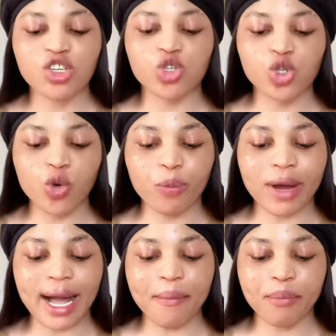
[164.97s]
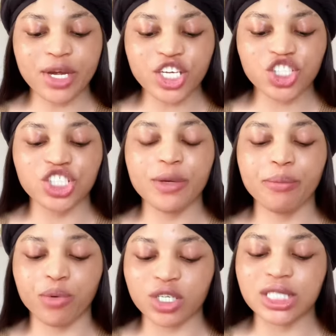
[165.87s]
super
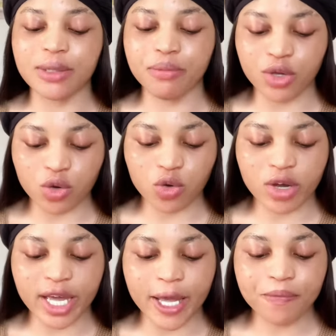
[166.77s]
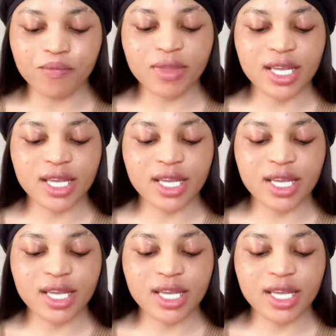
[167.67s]
bleaching body milk, okay?